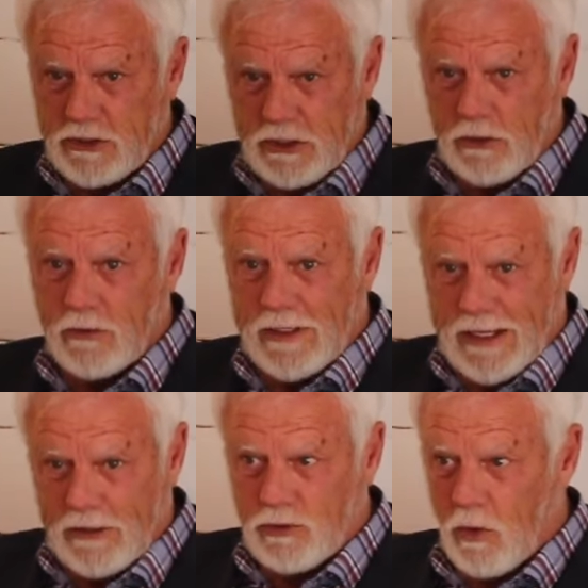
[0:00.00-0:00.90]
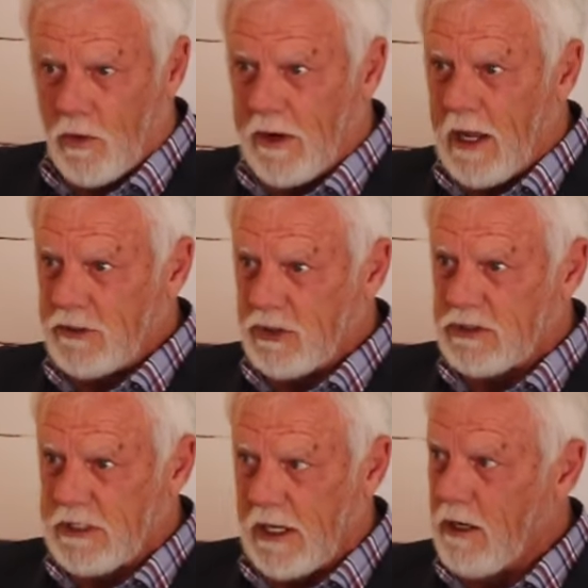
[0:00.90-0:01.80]
children in Torah, not
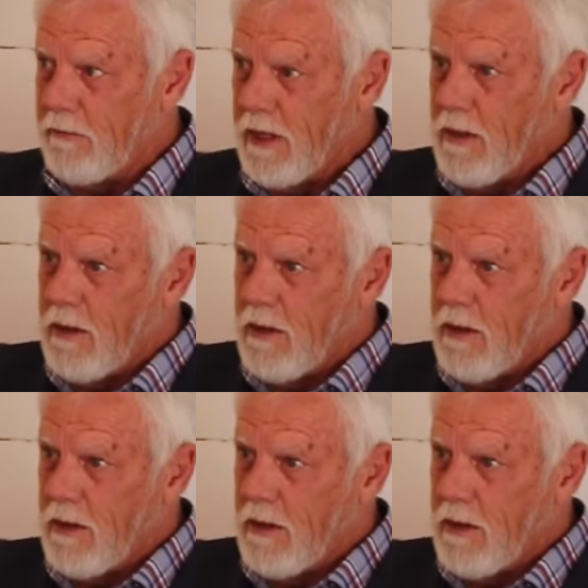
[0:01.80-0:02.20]
just tell them,